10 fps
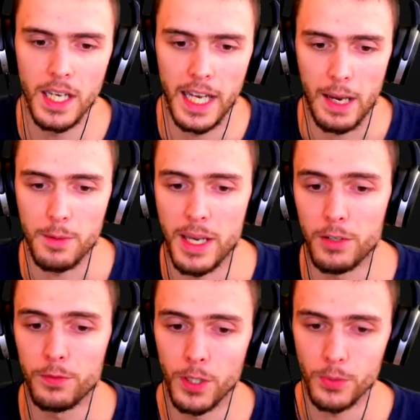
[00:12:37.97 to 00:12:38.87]
And we made a
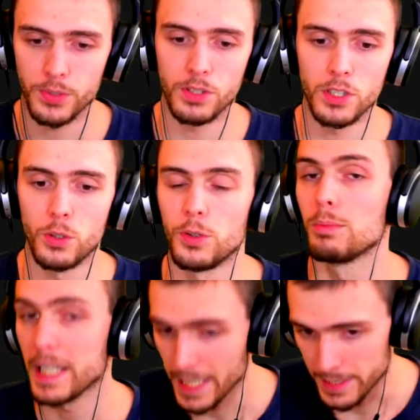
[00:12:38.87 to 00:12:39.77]
float called
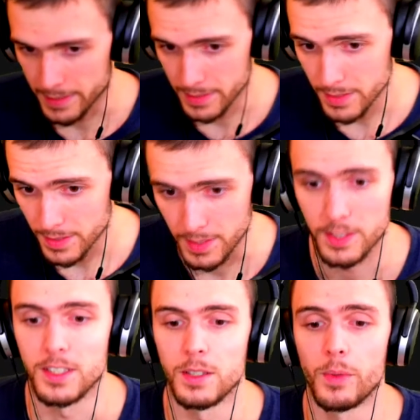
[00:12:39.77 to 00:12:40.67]
player distance,
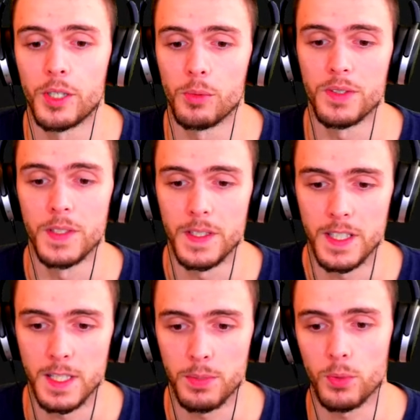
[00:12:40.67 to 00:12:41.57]
which was the
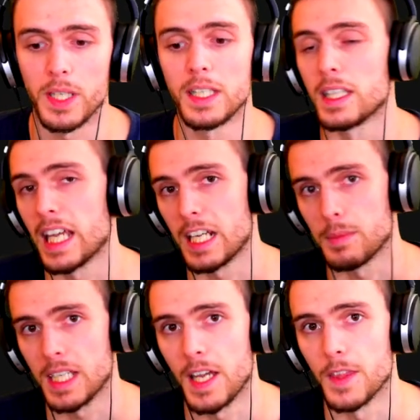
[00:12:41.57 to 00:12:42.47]
distance between the
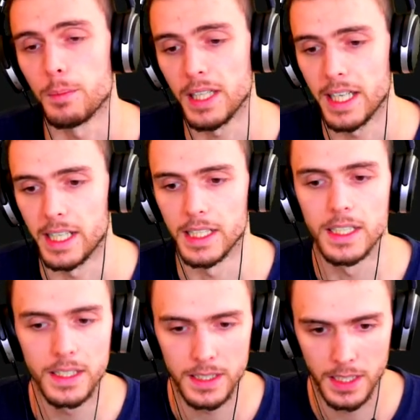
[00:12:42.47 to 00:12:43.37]
enemy and the player.
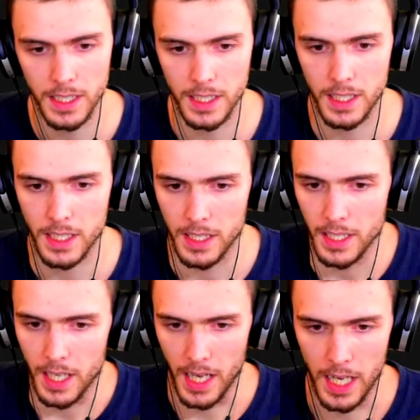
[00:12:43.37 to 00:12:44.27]

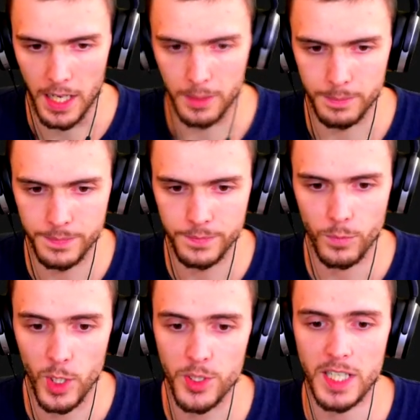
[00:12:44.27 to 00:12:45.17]

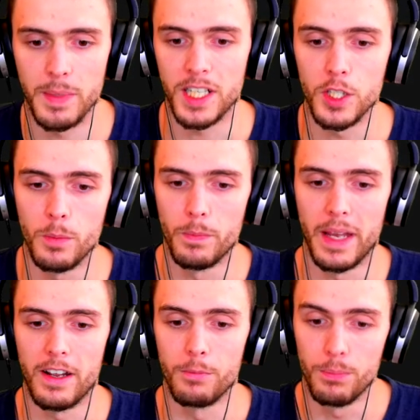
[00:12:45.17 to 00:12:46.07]
We also had to make a new
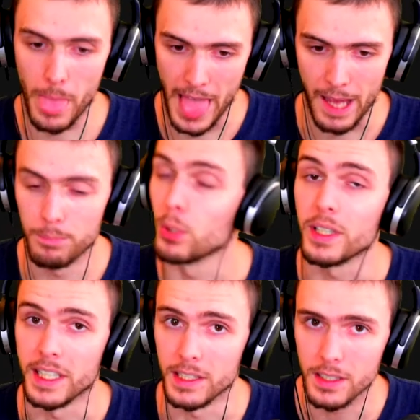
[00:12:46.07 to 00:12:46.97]

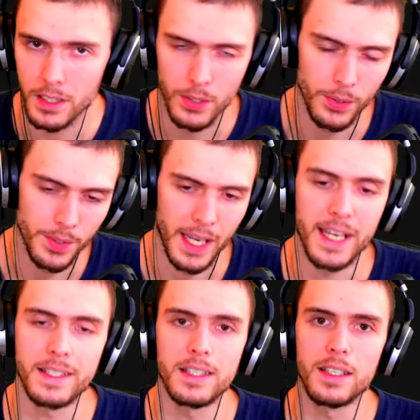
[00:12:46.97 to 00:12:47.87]
boolean called
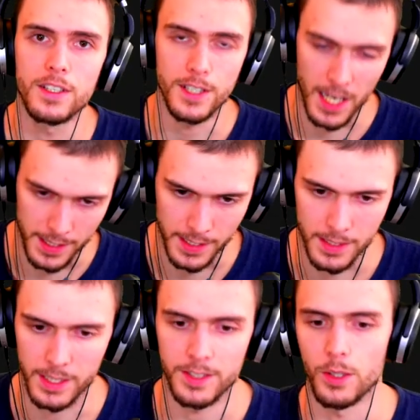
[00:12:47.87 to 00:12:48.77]
s_started.
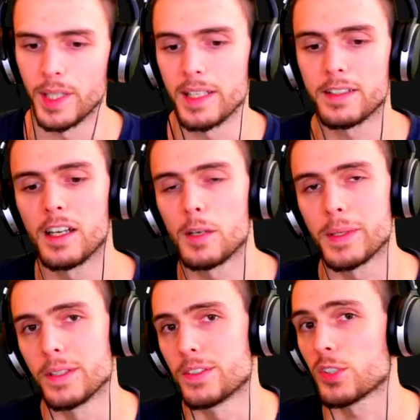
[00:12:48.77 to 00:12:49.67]
It's called s_started
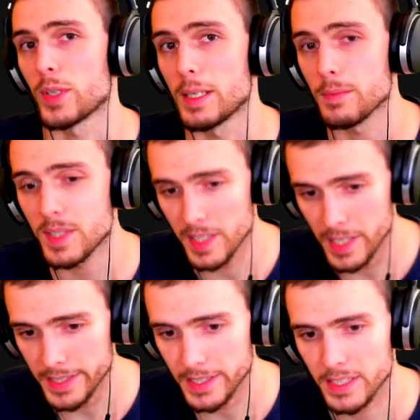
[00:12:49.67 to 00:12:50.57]
because scream
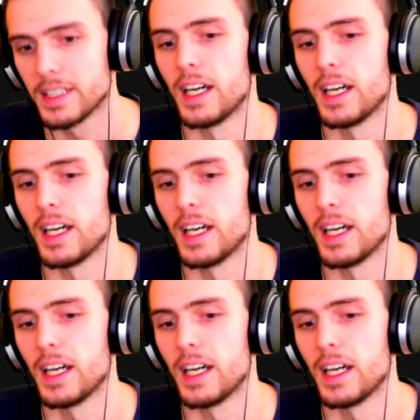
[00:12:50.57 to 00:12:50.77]
started.